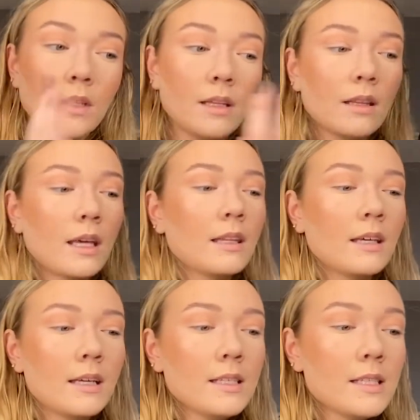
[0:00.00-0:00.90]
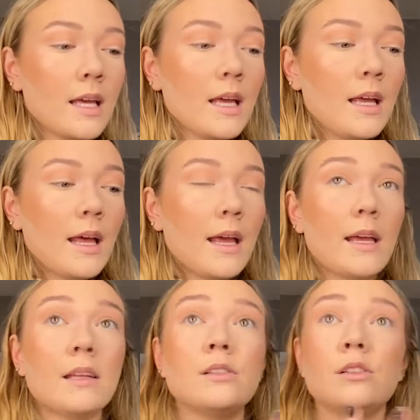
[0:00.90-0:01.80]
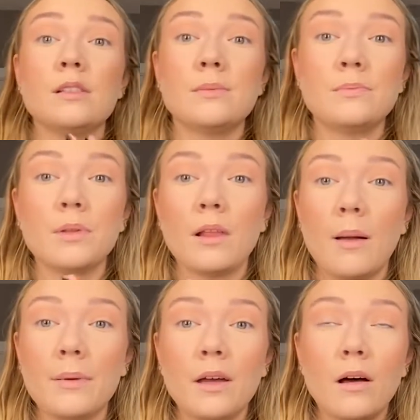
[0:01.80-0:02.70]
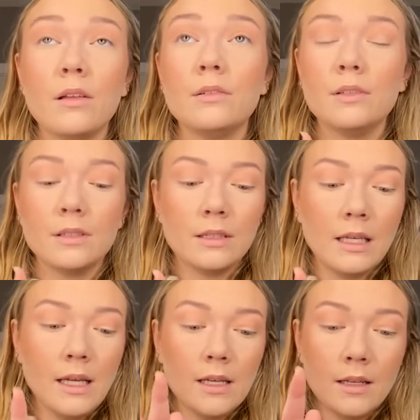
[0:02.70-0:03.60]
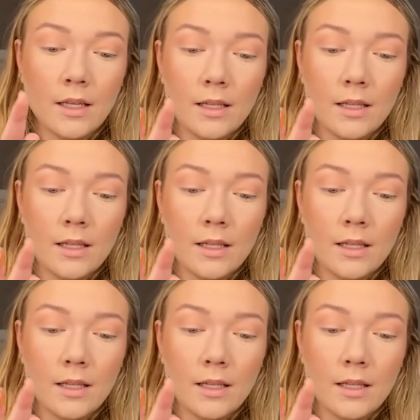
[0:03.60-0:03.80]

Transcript: like this, and just plop it all over the lid.